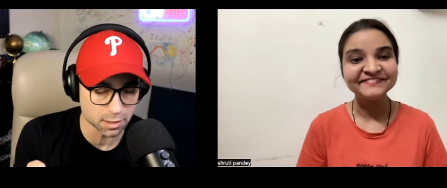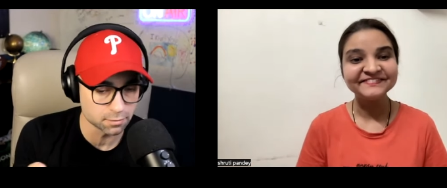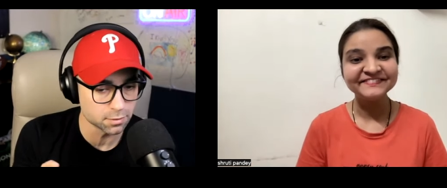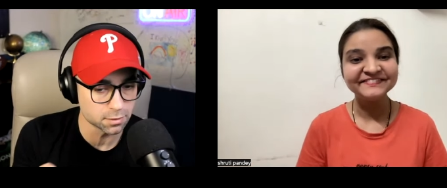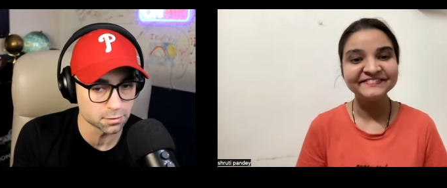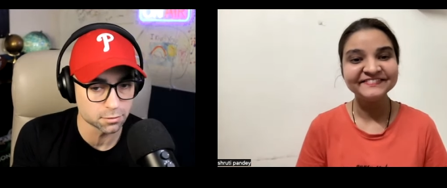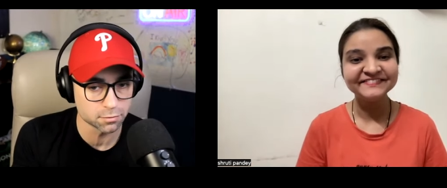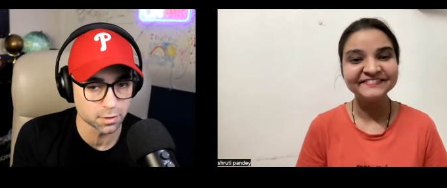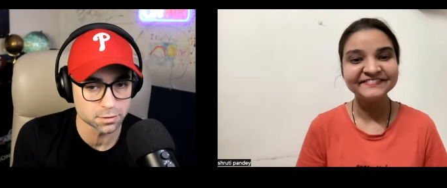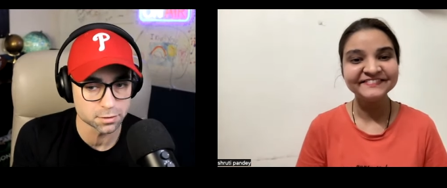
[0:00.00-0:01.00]
Speaker 1: of a good
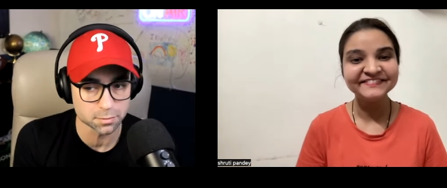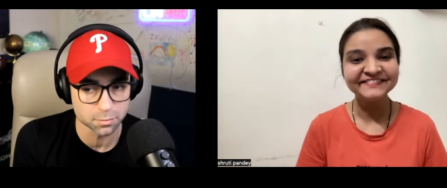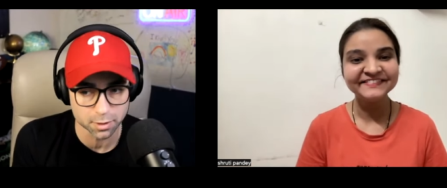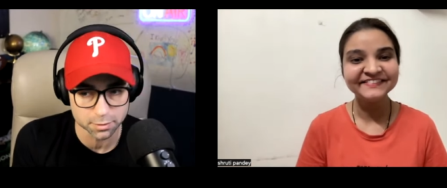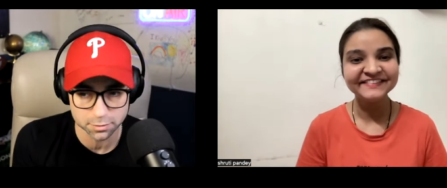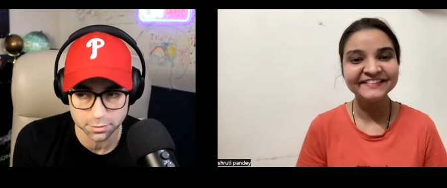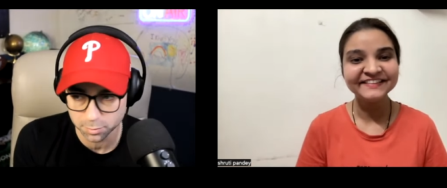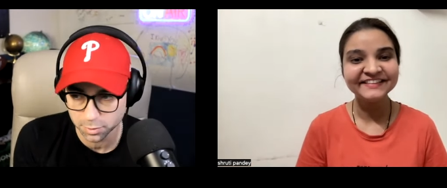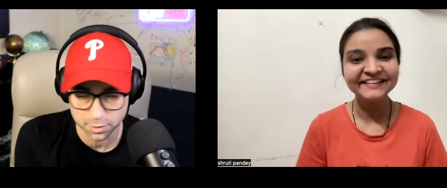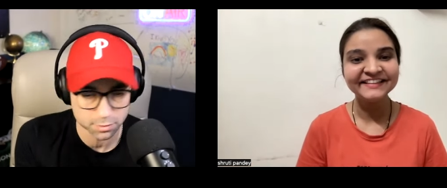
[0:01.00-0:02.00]
friendship, right? Is you just
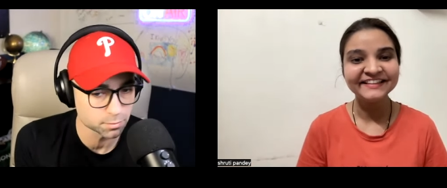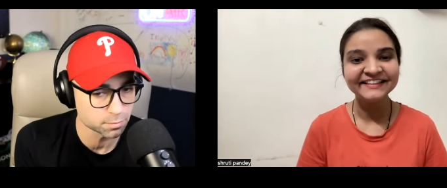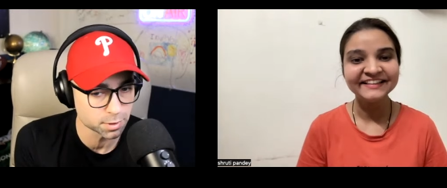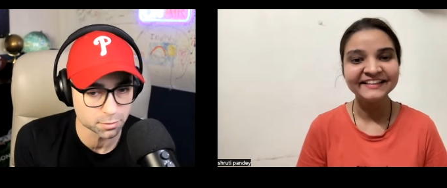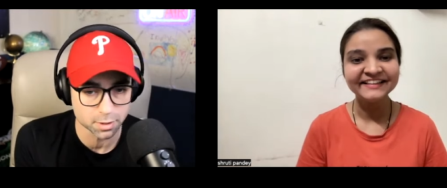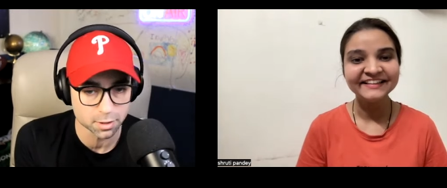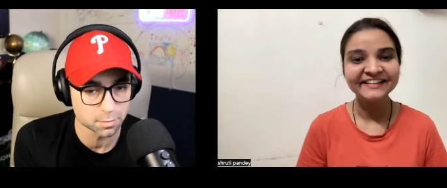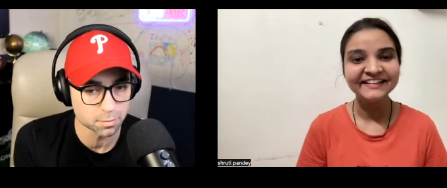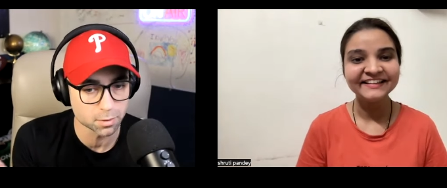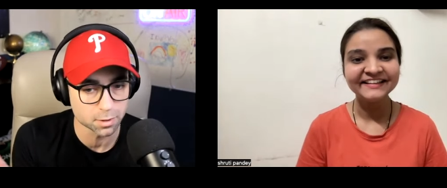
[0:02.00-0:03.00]
pick pick right up
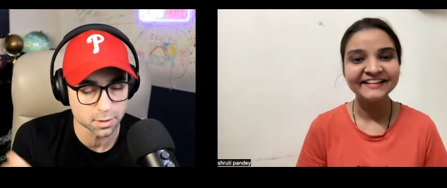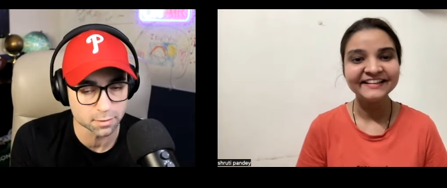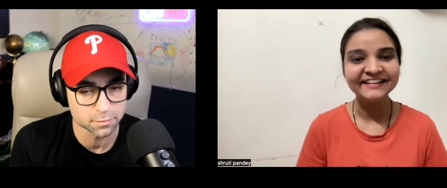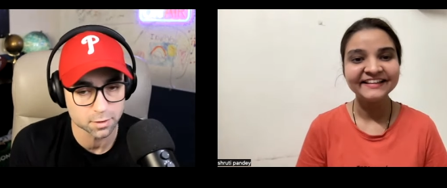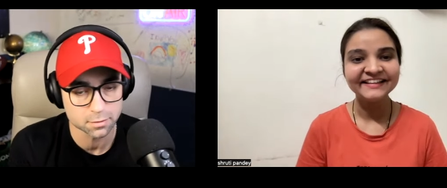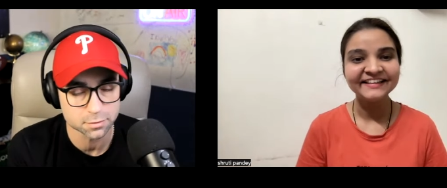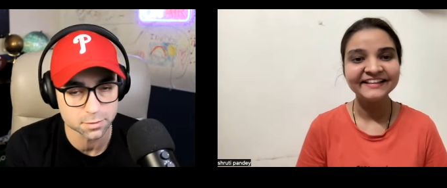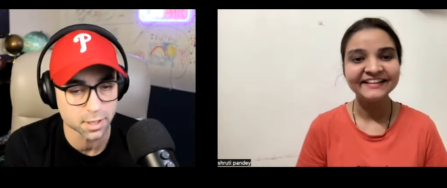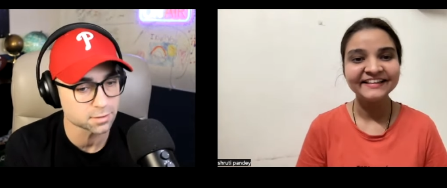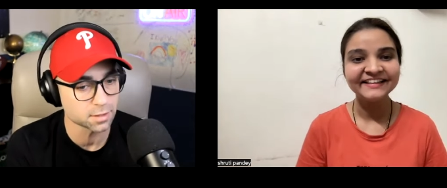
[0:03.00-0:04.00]
where it left off. So
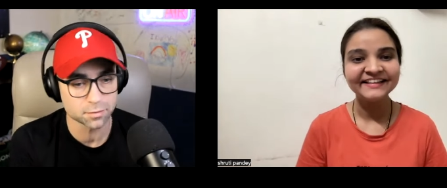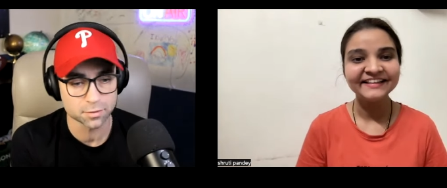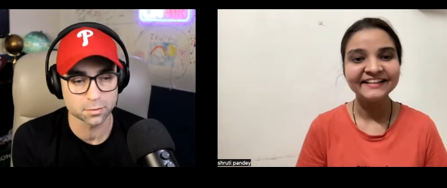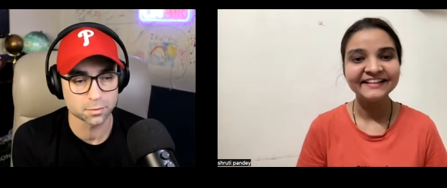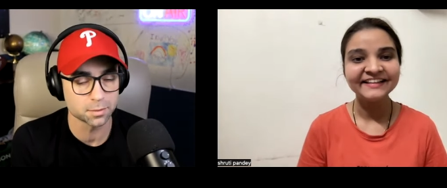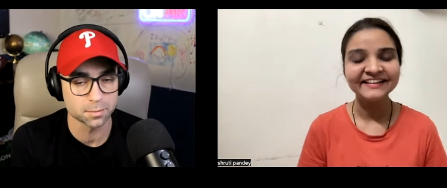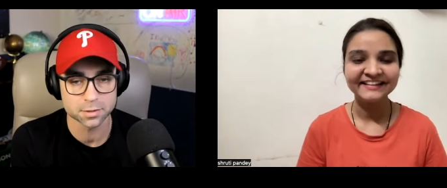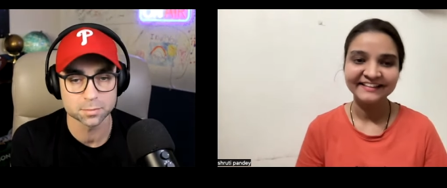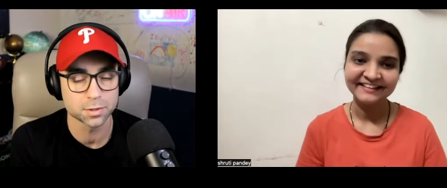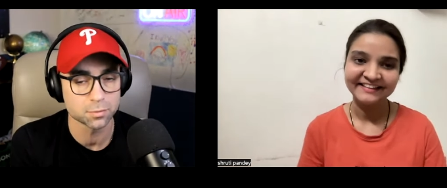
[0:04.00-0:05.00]
yes, I feel like we didn't miss a
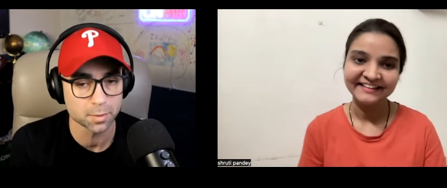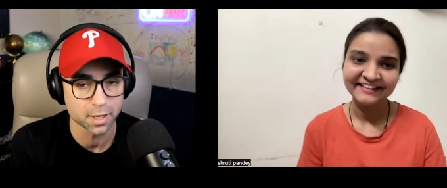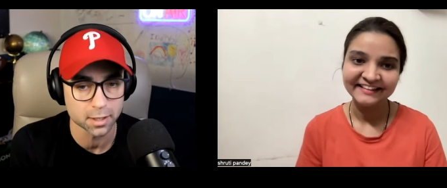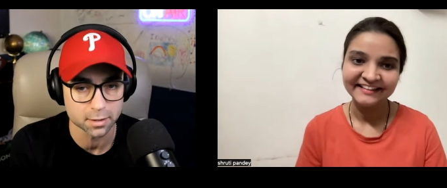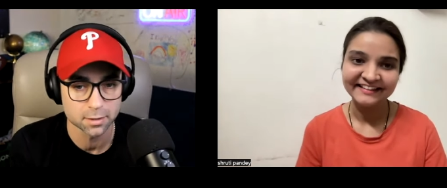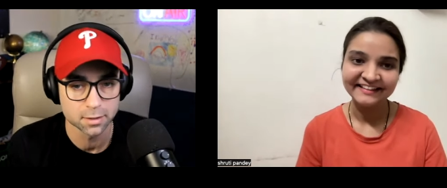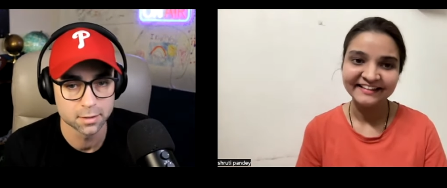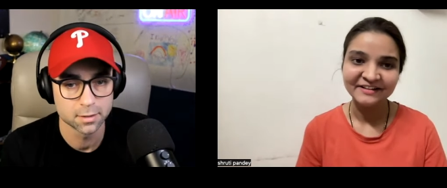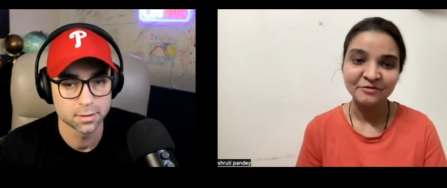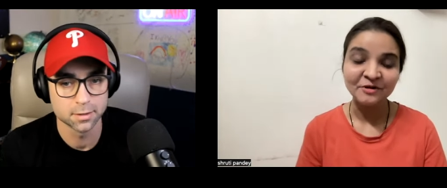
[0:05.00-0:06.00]
beat. We're back.
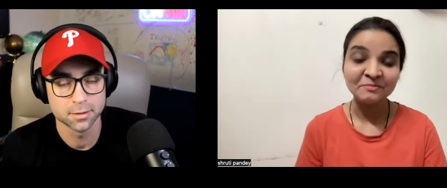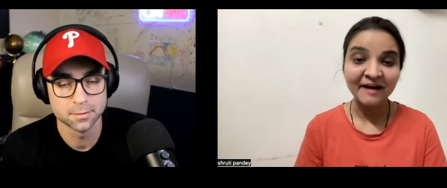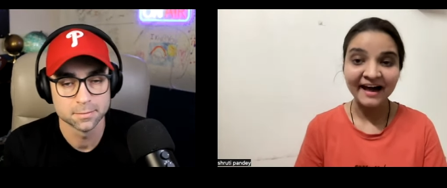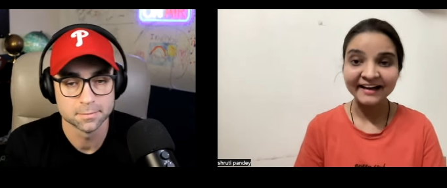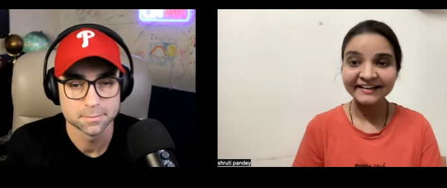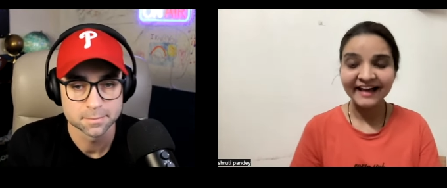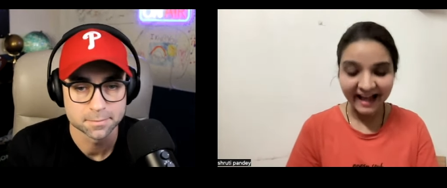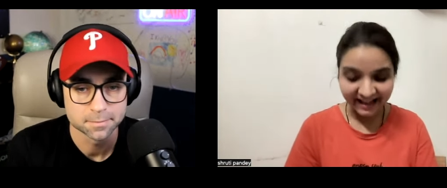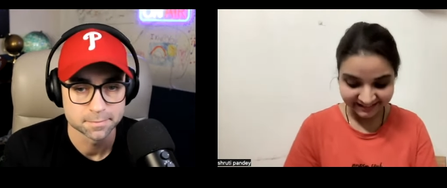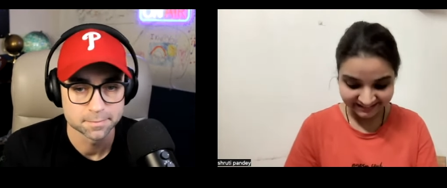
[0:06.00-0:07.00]
Speaker 2: We're back,
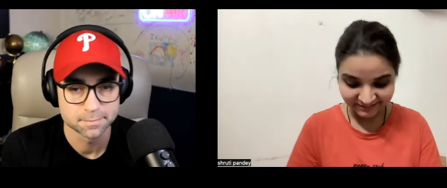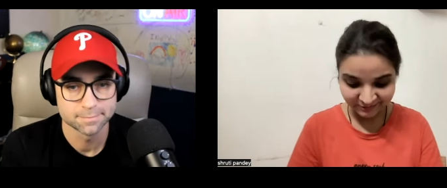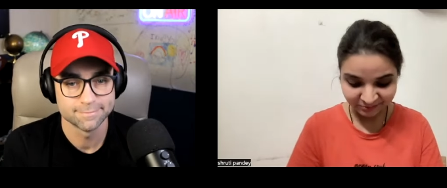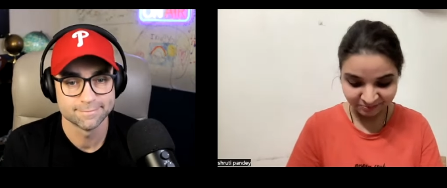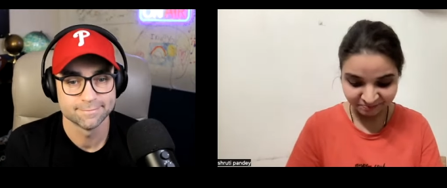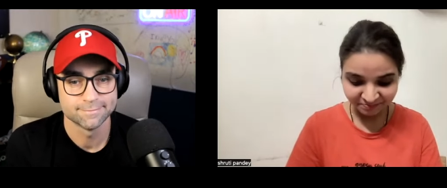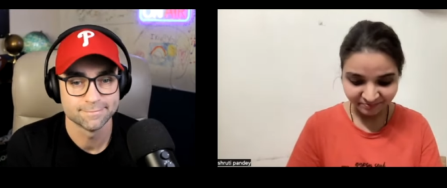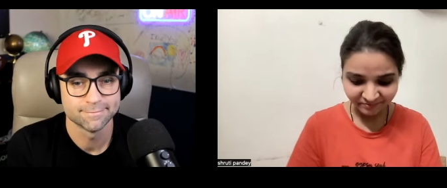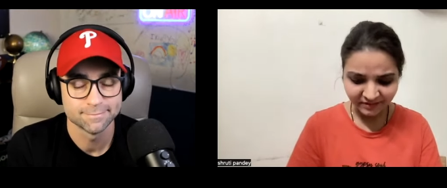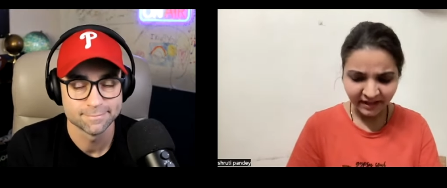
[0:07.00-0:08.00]
and uh,
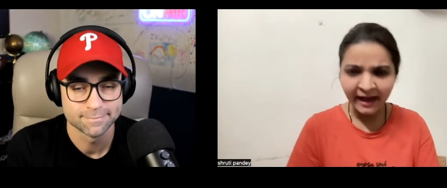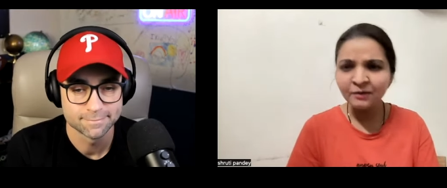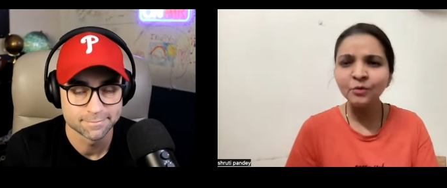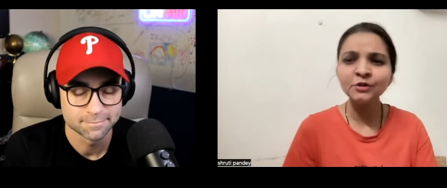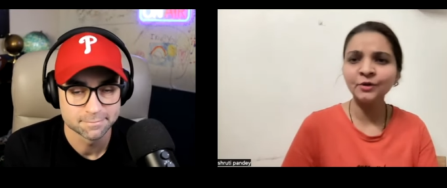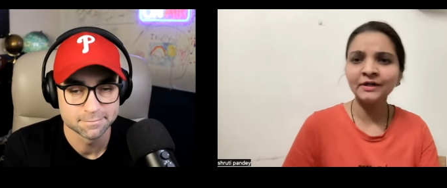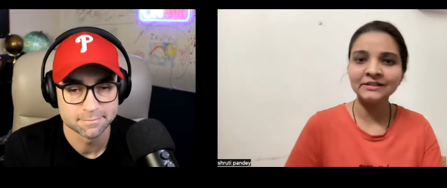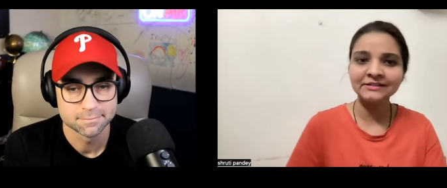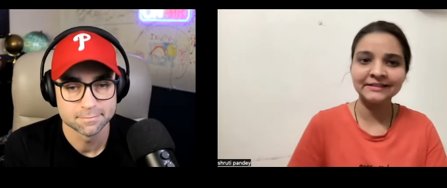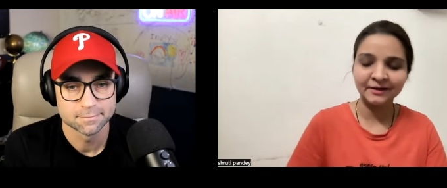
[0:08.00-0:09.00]
I want to
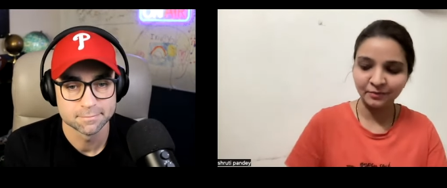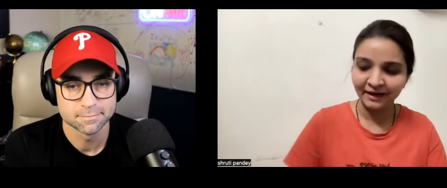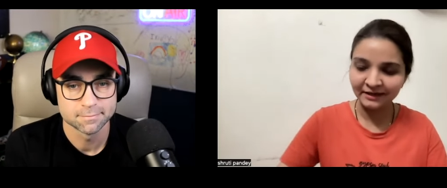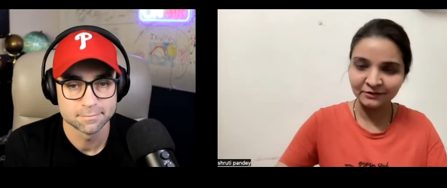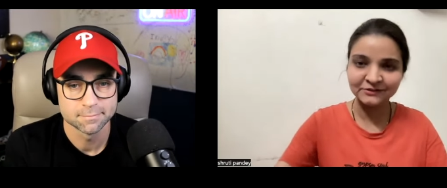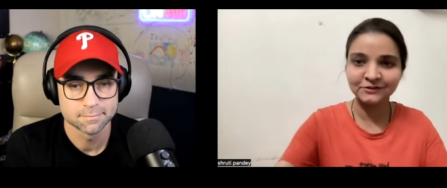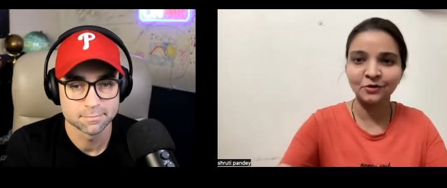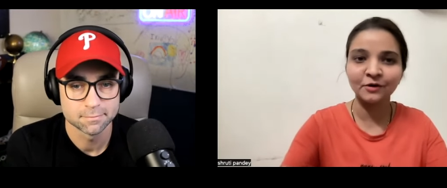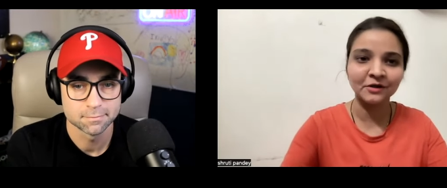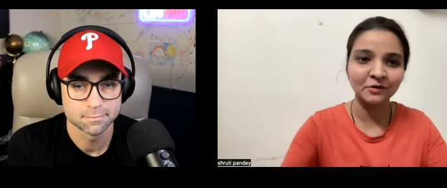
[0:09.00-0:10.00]
understand. While I was
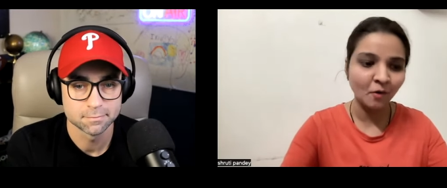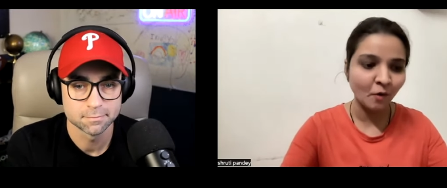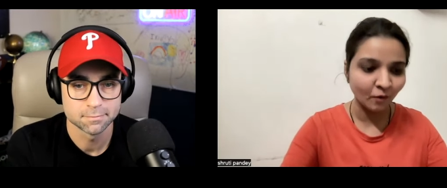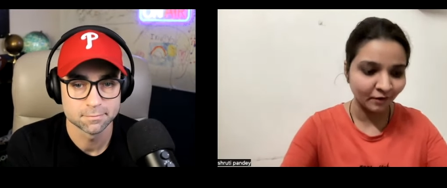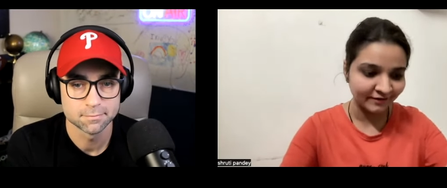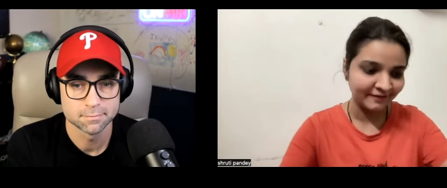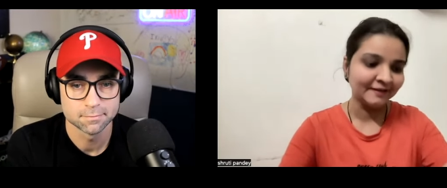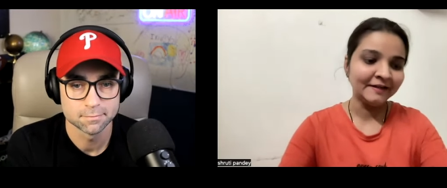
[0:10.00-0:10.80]
talking all